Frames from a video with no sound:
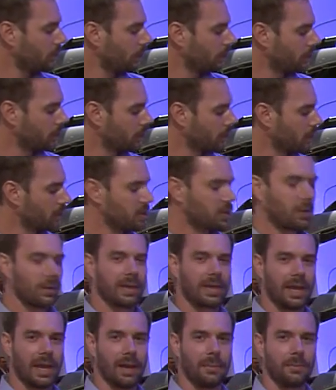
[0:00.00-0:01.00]
There's also
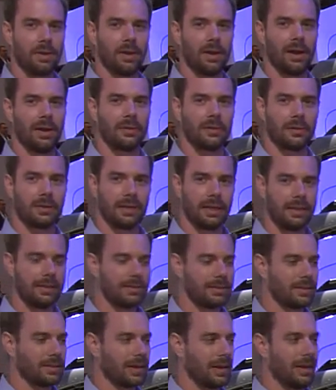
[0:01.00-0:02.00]
a camera
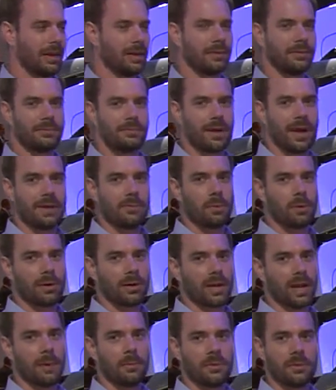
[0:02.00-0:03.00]
underneath, and 5 more
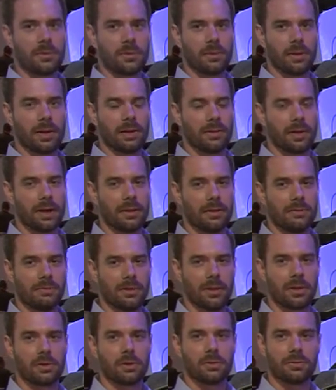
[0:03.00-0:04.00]
cameras arrayed around the
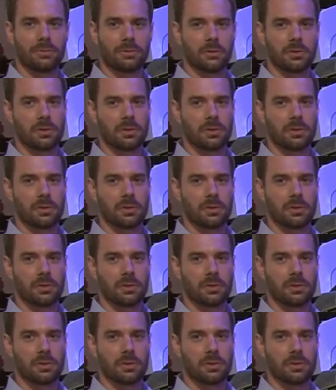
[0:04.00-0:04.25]
vehicle for